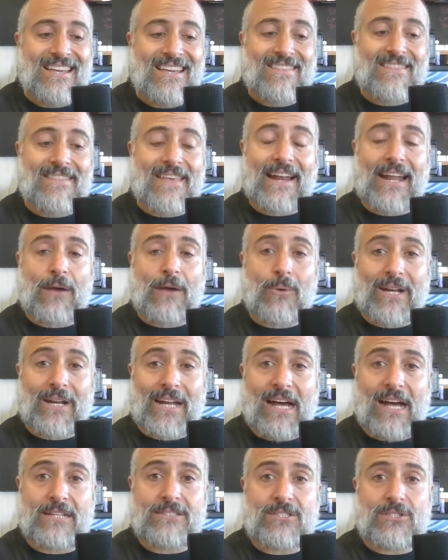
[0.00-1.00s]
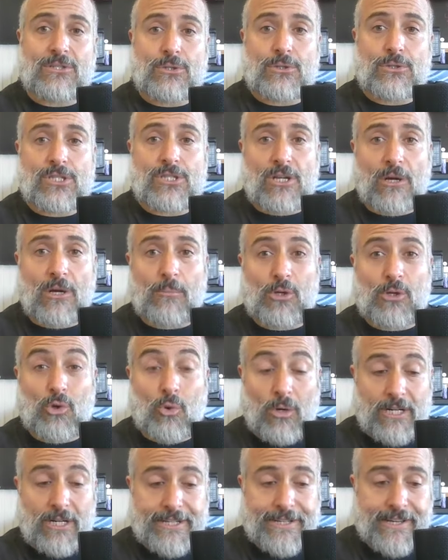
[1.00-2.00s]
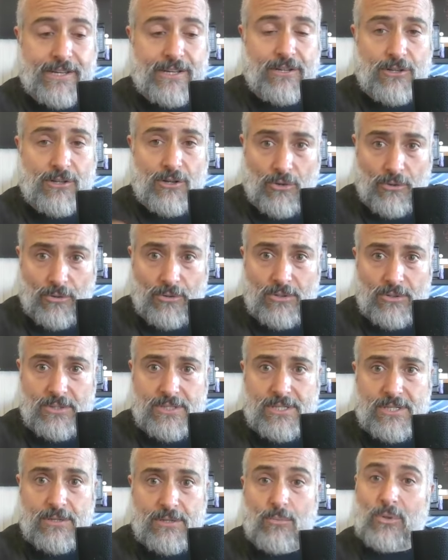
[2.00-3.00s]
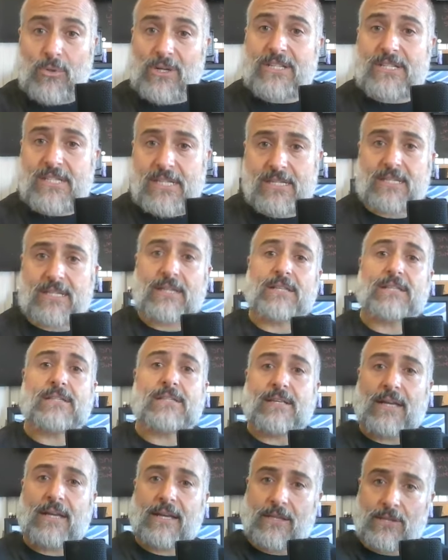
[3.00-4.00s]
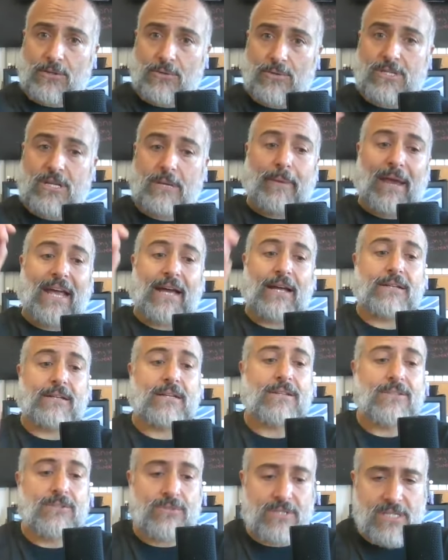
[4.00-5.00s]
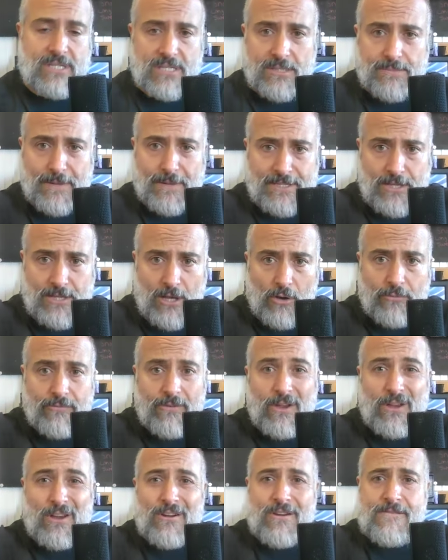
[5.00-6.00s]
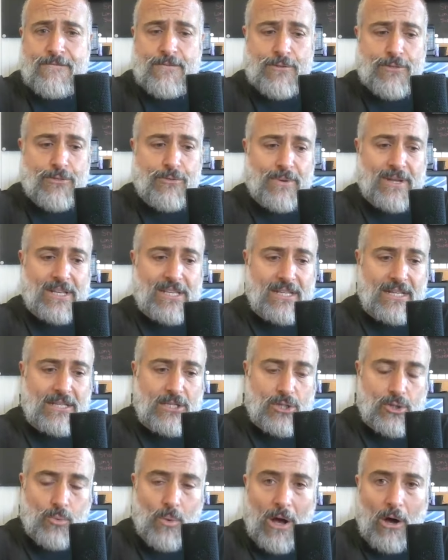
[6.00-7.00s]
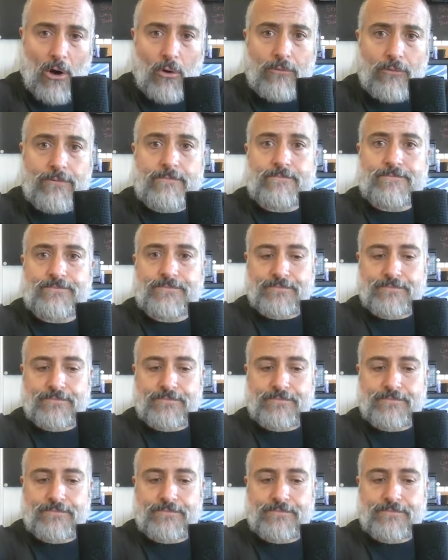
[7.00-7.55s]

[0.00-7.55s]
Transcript: Then I went on to some Nordic curls with assistance. I used a band to assist myself for 3 sets of 12.